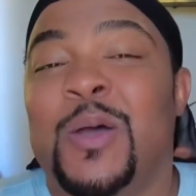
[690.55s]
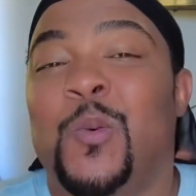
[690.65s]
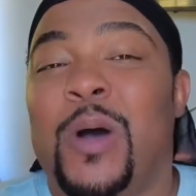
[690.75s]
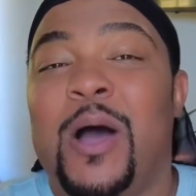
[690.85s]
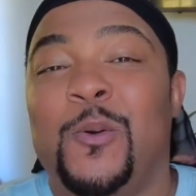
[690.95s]

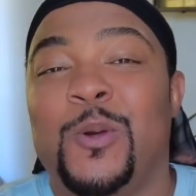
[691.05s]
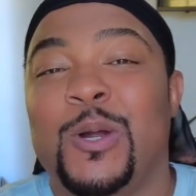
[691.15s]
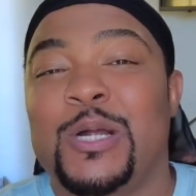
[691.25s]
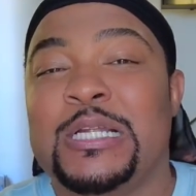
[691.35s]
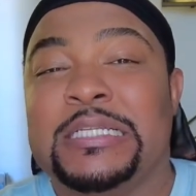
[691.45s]
while
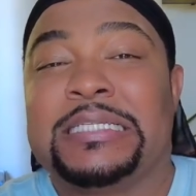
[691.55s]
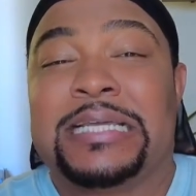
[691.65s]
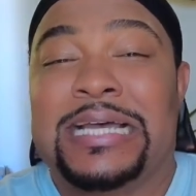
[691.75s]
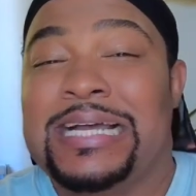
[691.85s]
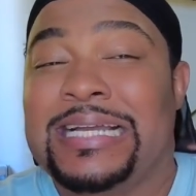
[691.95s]
we're
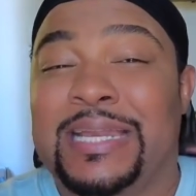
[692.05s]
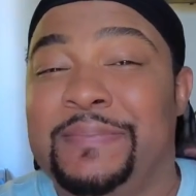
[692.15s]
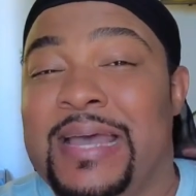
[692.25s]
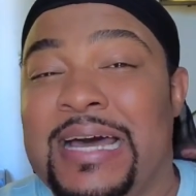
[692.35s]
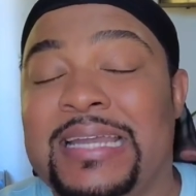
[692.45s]
talking
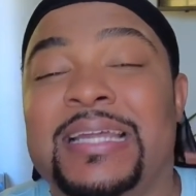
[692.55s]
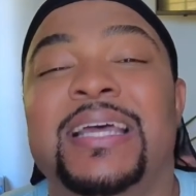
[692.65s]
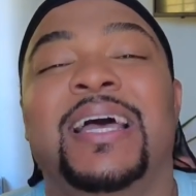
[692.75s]
about it,